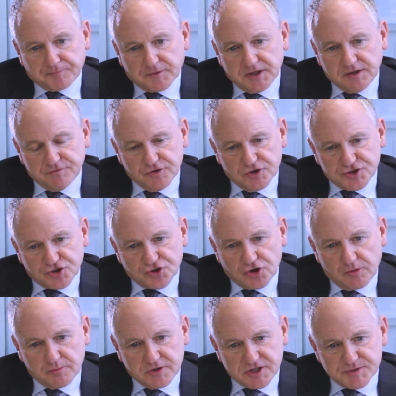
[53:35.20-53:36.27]
inverted
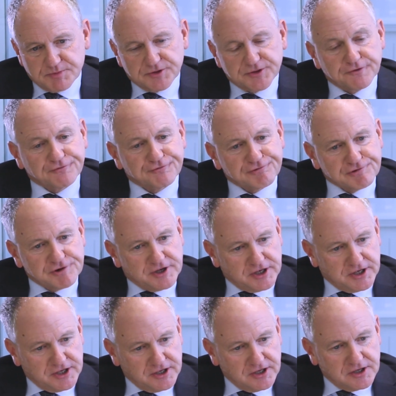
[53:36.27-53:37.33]
commas, but the
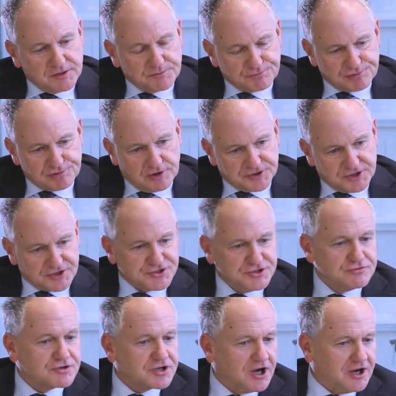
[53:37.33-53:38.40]
free product.
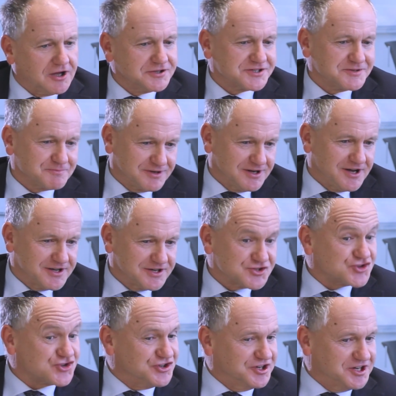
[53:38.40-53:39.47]
You can't apply a
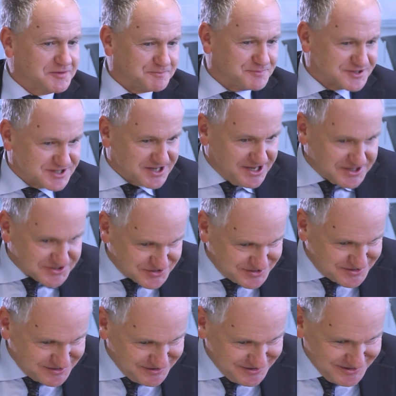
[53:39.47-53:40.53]
snip
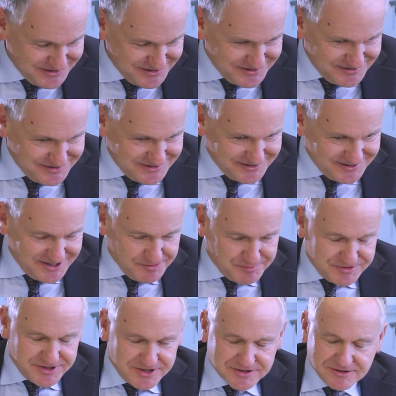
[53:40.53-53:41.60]
test, a
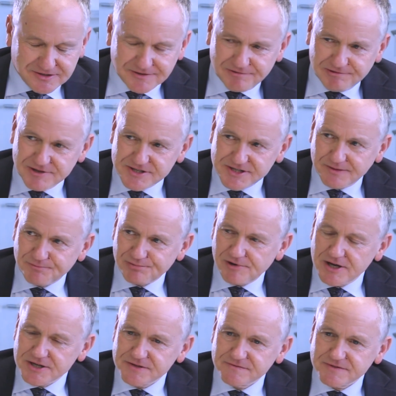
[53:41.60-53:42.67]
hypothetical increase in
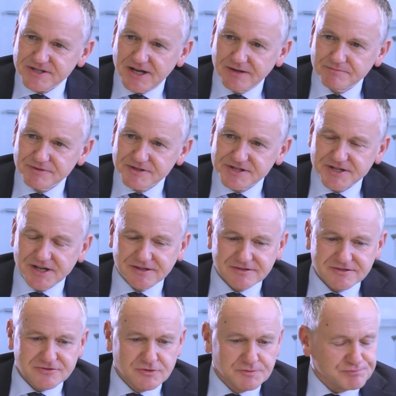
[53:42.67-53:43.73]
price of 10%
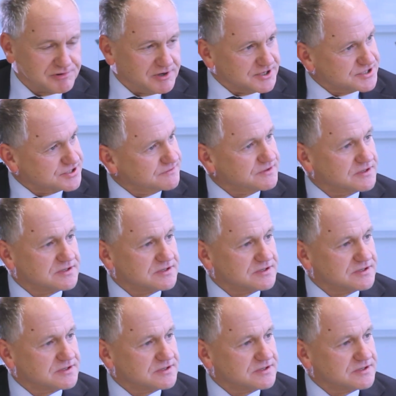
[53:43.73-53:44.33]
to a price of